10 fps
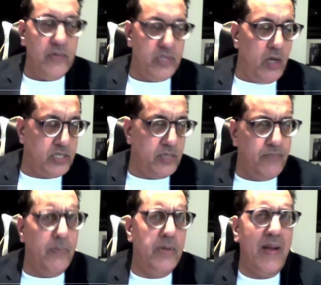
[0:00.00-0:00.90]
was asked
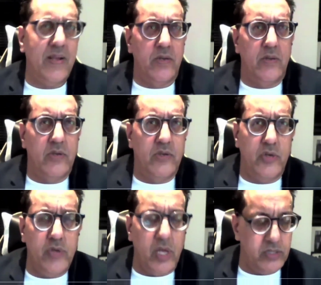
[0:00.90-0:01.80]
probably about
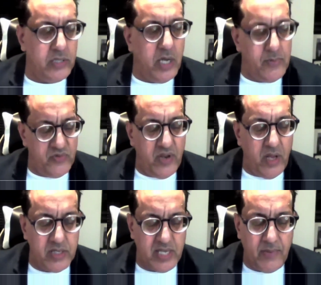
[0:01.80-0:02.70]
two dozen times over the
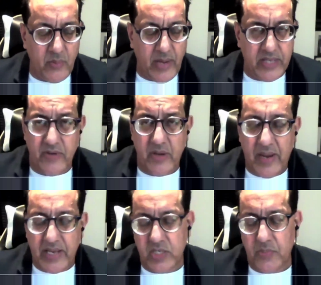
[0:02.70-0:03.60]
last couple of weeks, three
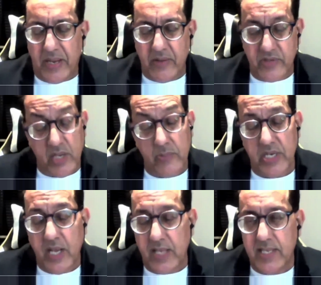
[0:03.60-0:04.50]
weeks, to speak on the subject,
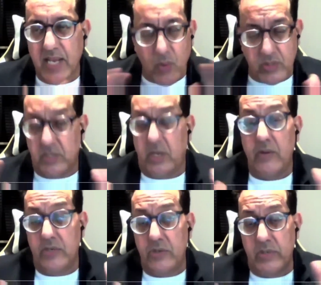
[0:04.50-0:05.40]
and I said I wasn't
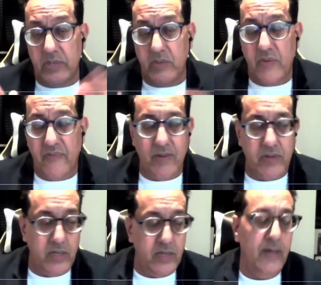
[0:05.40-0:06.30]
going to until we found
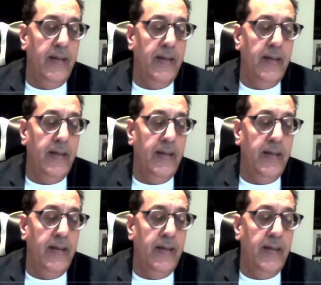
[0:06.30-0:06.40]
her.